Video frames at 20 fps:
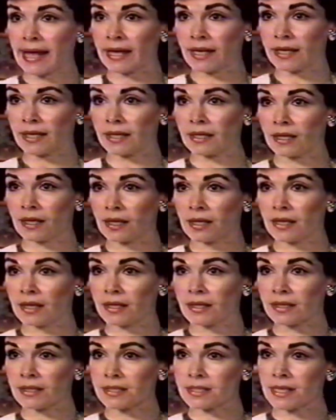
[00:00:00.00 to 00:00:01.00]
nanny
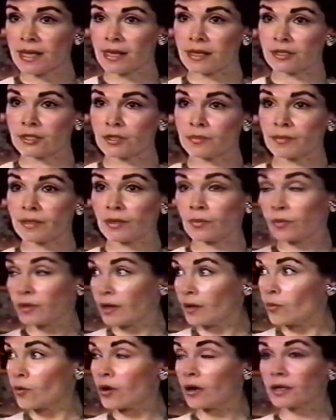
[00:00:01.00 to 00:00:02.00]
saying to me
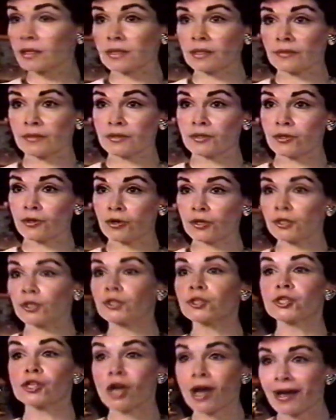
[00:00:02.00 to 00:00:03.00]
when I walked in the door,
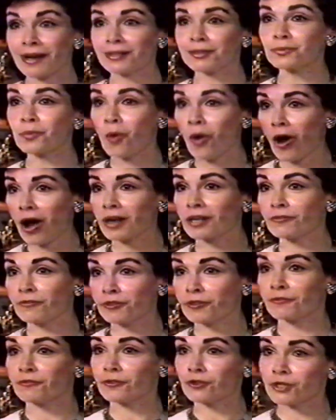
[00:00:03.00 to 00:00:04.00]
your child
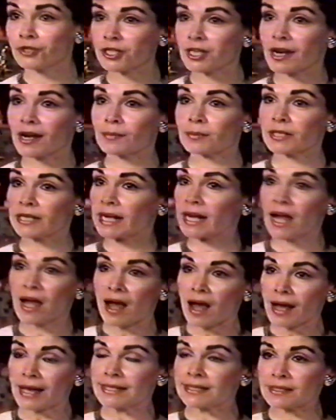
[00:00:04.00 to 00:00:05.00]
walked for the first time today.
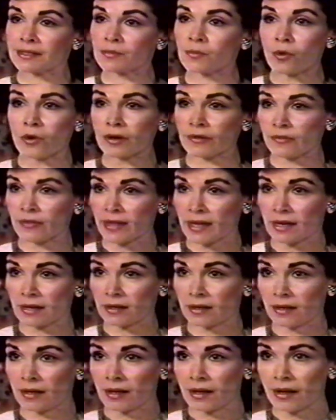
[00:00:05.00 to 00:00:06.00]
I didn't want
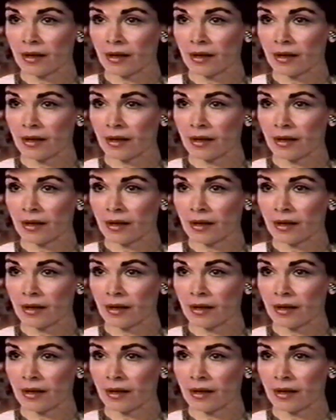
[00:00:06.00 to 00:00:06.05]
that.